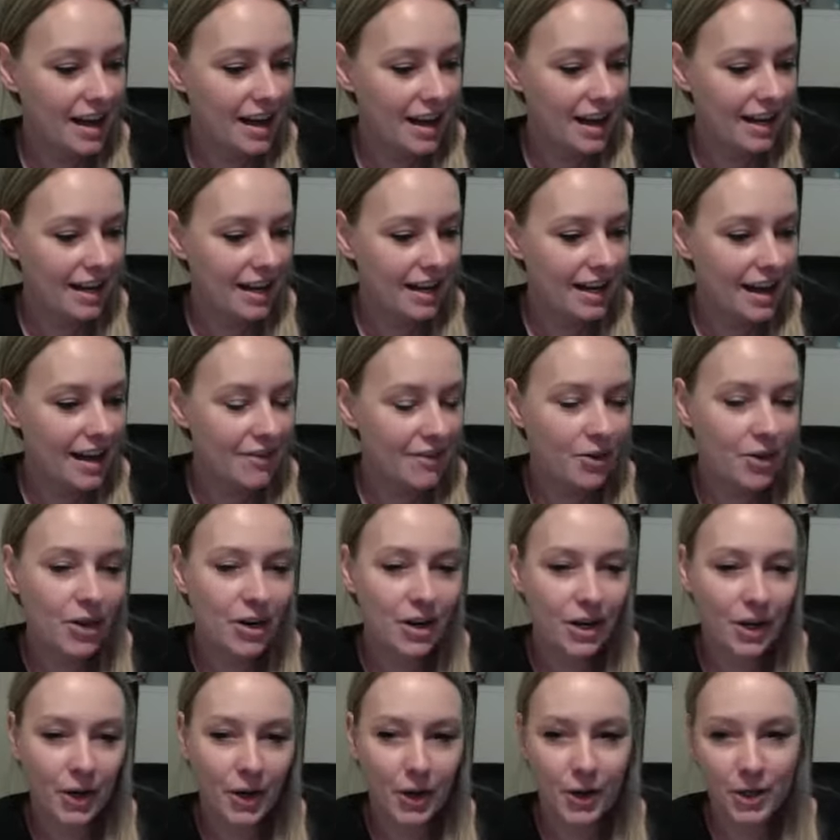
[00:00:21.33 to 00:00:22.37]
it never
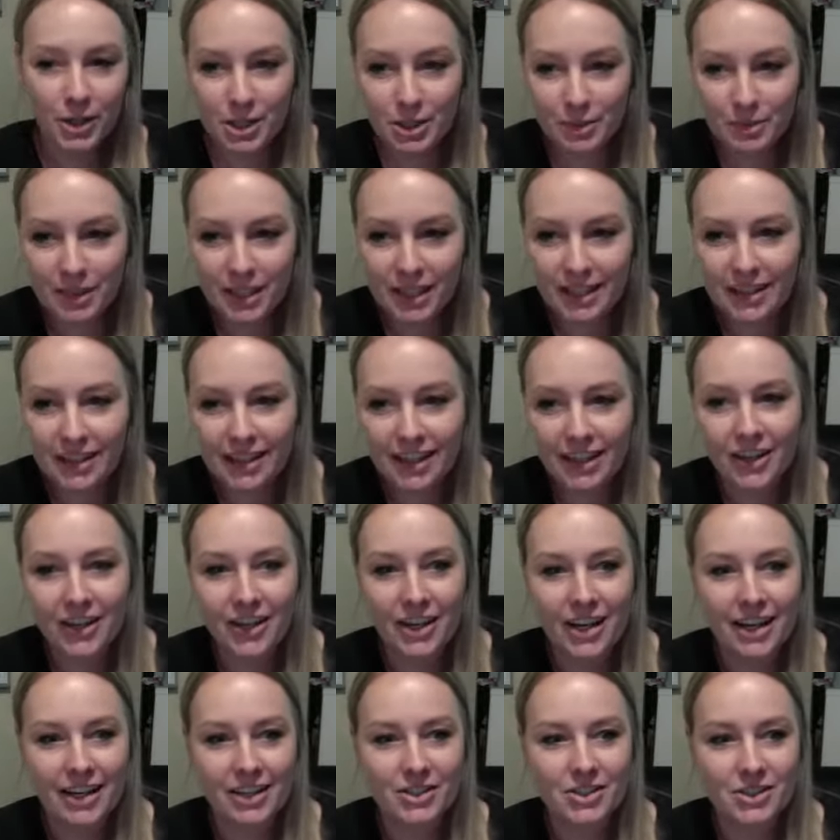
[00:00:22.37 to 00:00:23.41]
occurred to me that I could
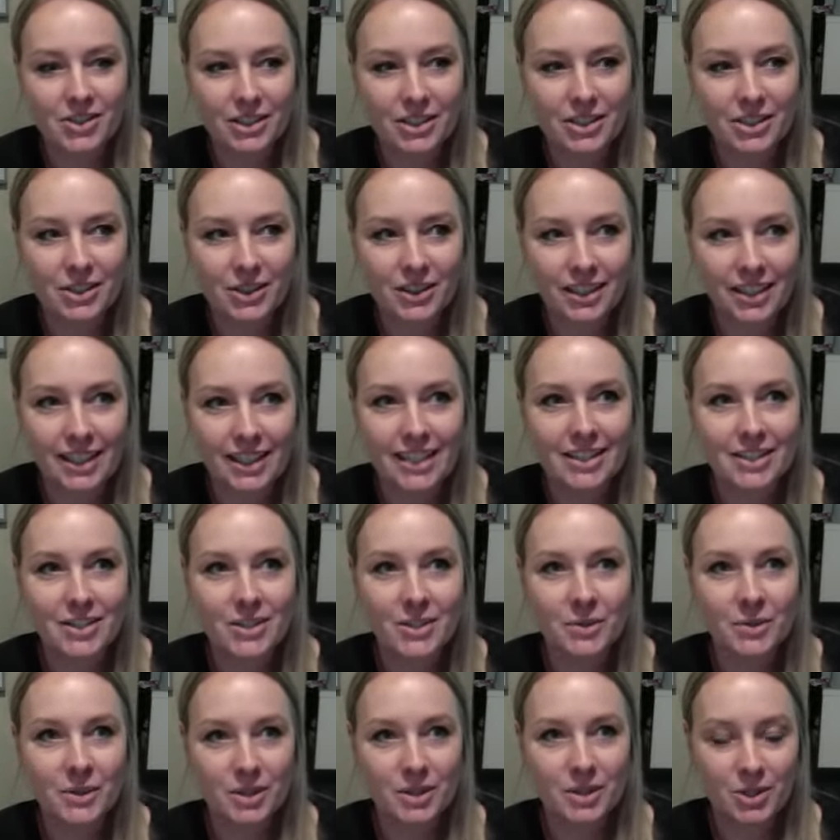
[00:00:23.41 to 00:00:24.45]
actually turn it
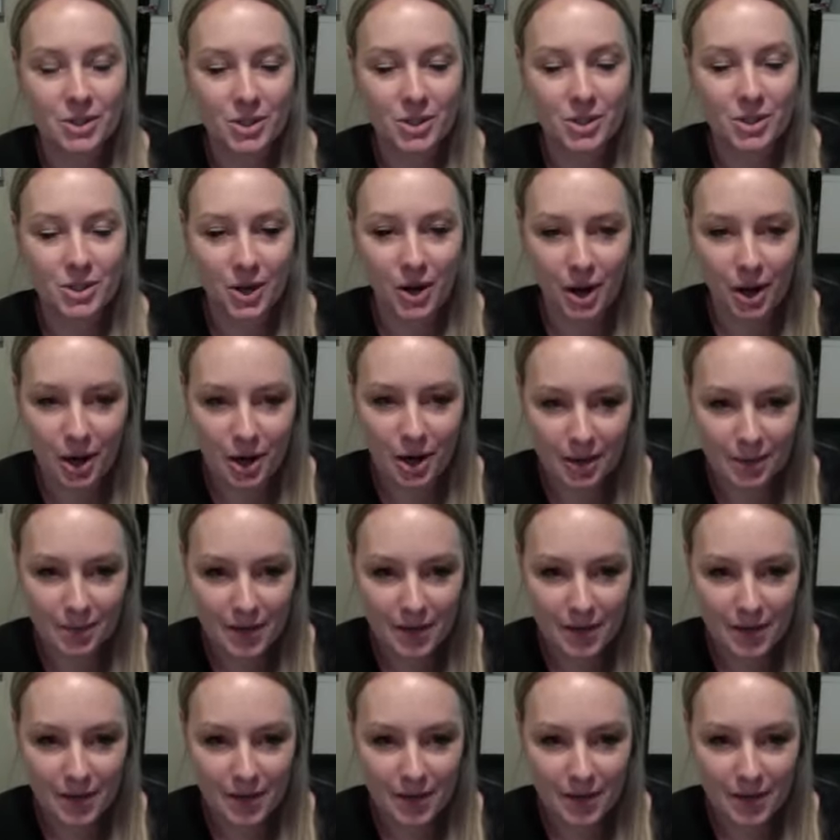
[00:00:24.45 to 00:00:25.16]
into a job.